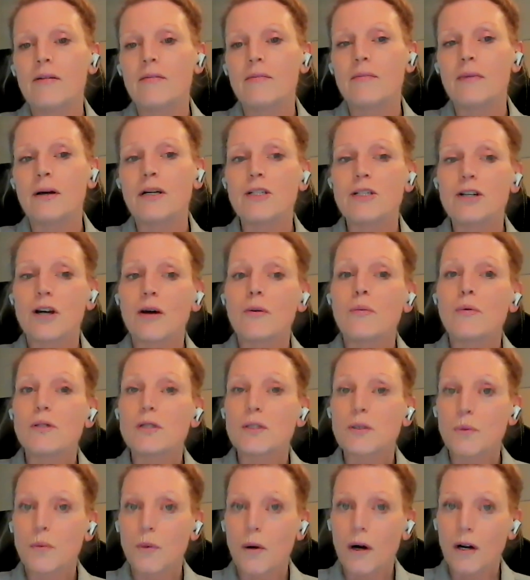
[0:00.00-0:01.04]
My job was
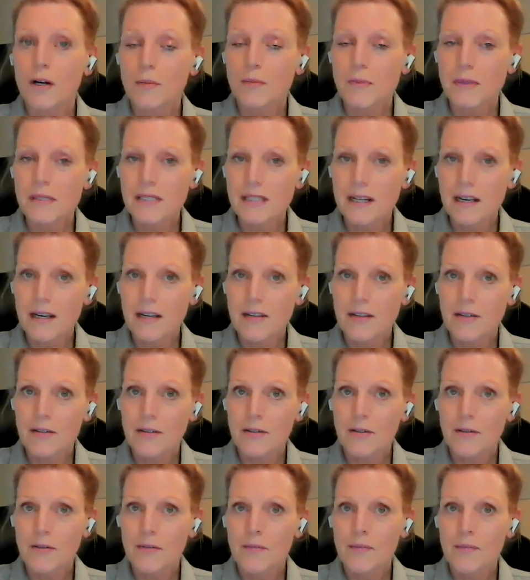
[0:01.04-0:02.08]
to walk beside her,